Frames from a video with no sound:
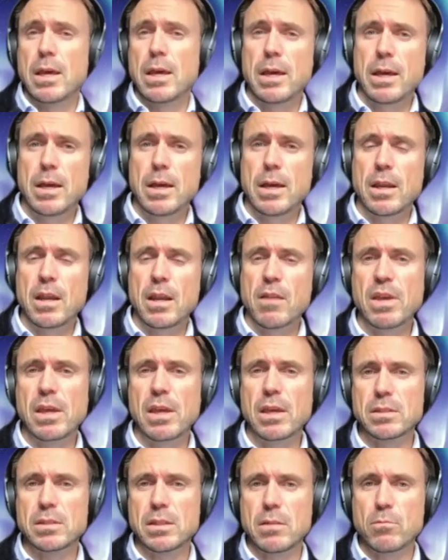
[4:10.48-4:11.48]
I
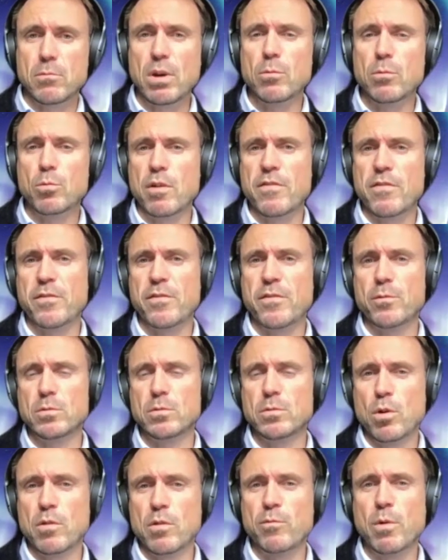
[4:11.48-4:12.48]
think it's really
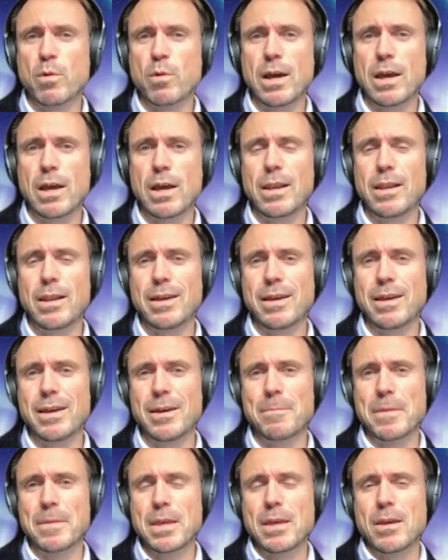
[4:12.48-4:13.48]

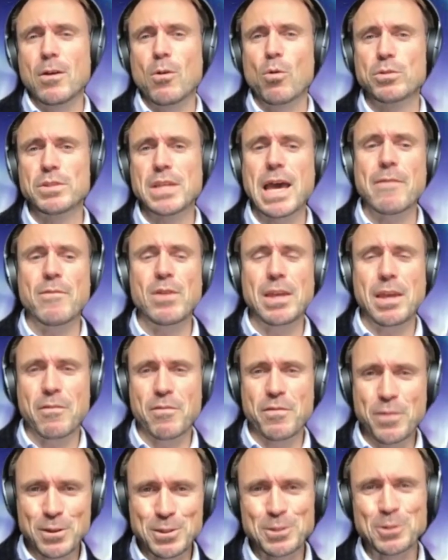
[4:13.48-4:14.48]
worthwhile also having a
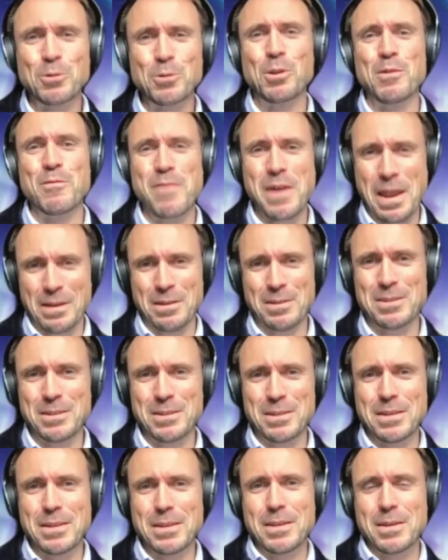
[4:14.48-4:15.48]
physical event,
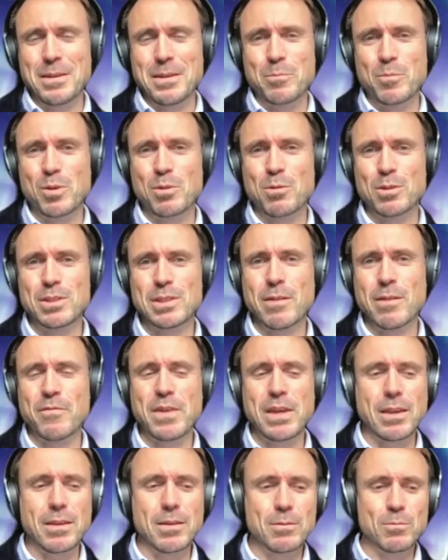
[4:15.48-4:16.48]
because
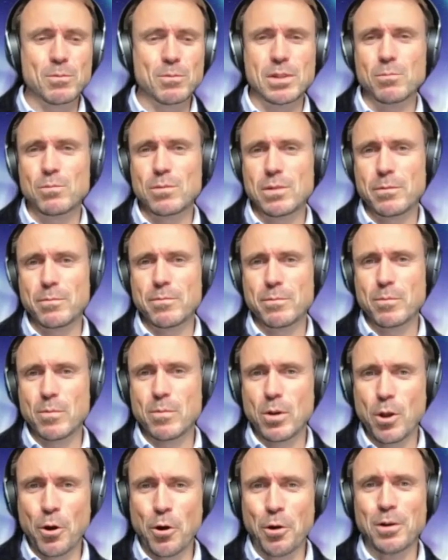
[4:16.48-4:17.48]
something we've
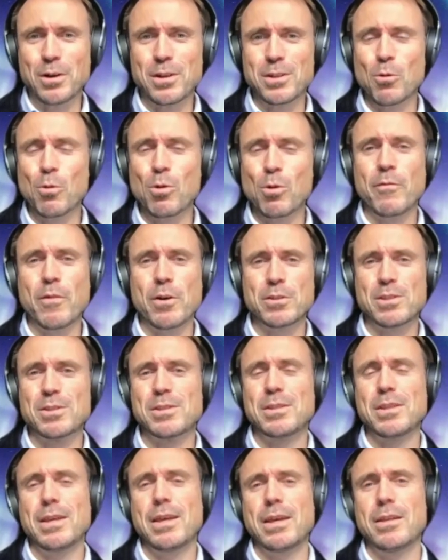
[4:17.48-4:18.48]
learned, all of
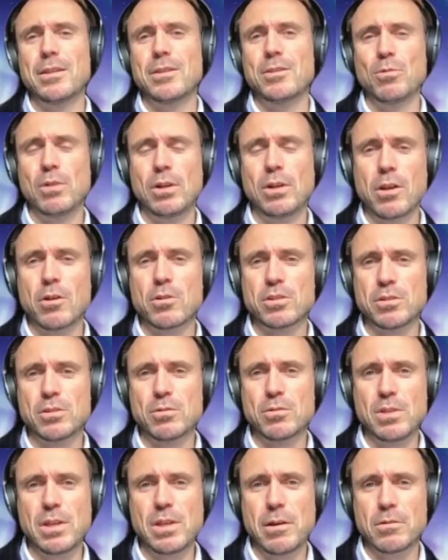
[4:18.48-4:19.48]
us, during the last
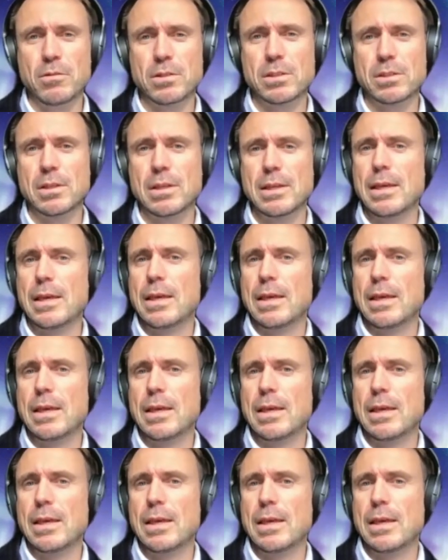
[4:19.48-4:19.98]
2 years,